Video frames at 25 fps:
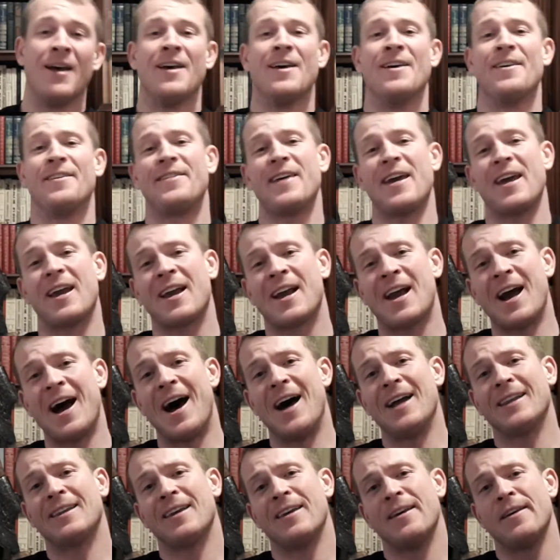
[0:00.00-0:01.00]
They
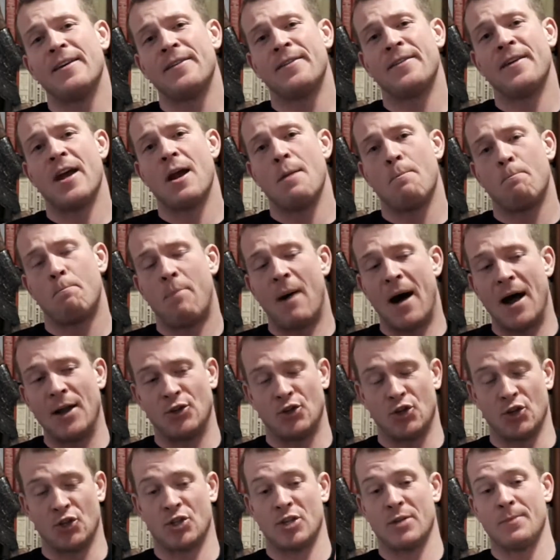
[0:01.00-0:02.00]
cut their
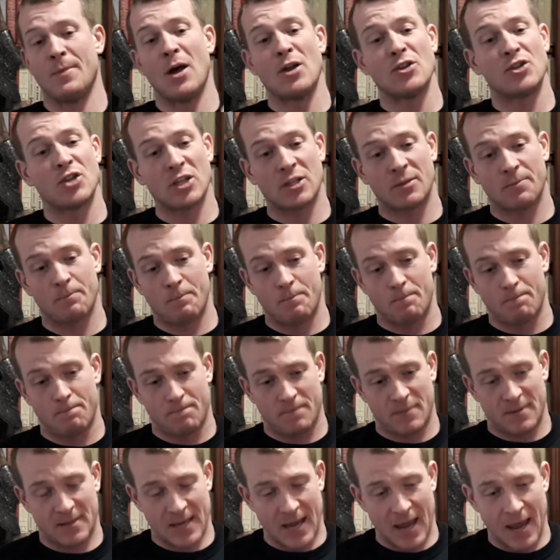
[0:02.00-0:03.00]
budgets. And not just
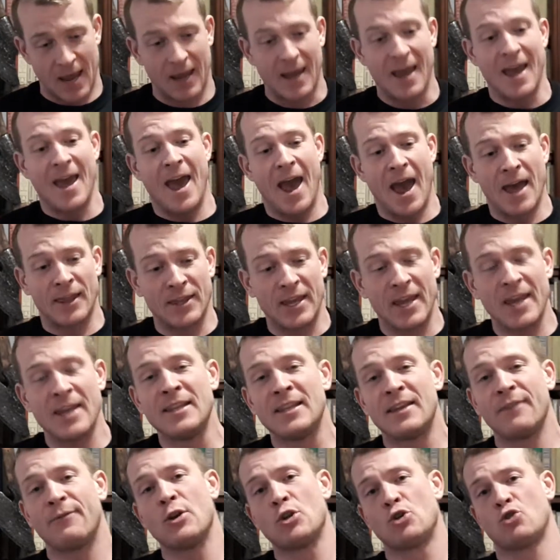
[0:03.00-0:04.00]
saying an
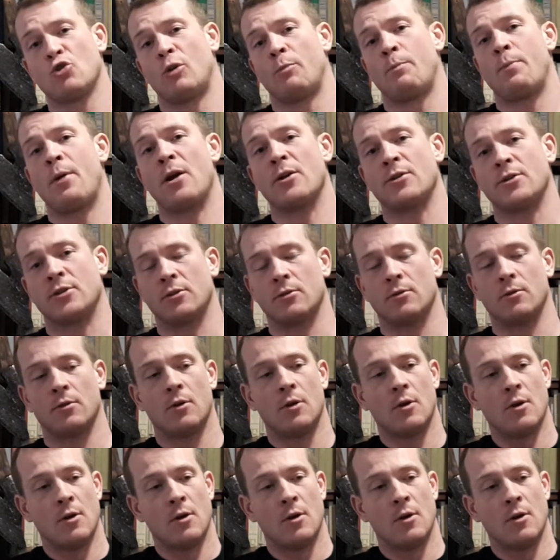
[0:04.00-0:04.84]
individual person.